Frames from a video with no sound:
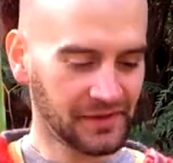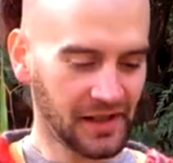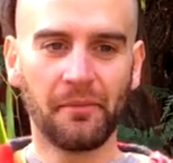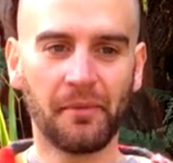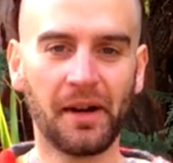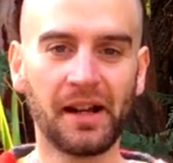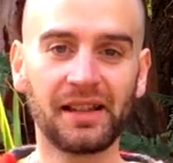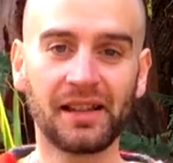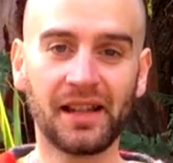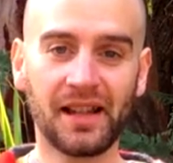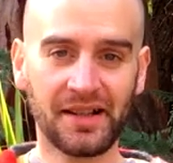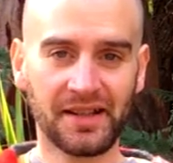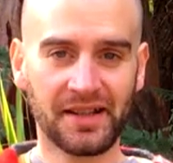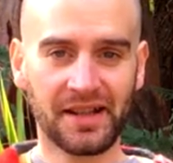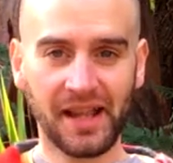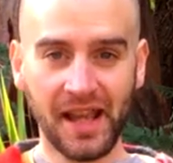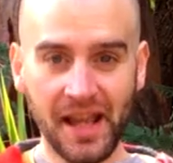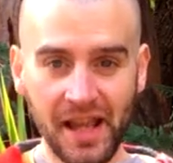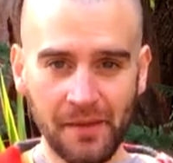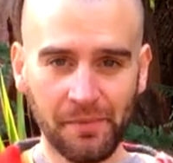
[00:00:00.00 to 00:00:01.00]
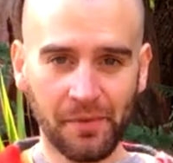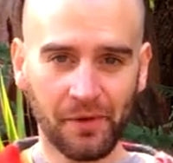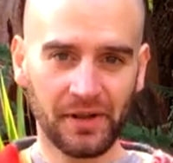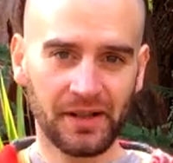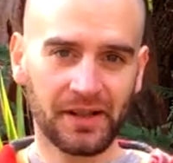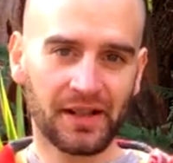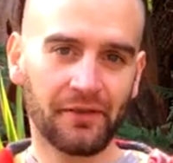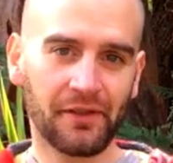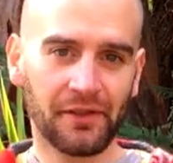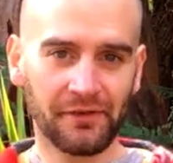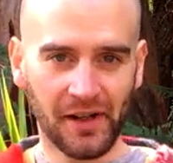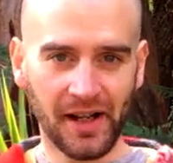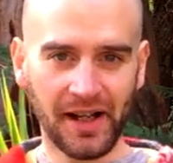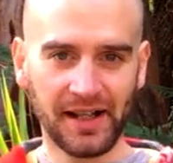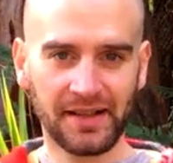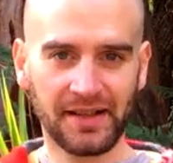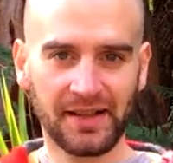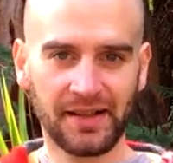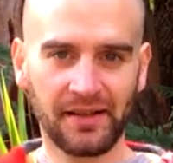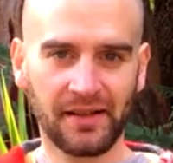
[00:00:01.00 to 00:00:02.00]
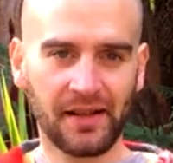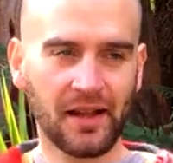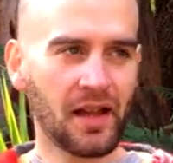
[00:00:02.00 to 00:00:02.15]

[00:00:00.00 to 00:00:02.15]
My last key points of advice.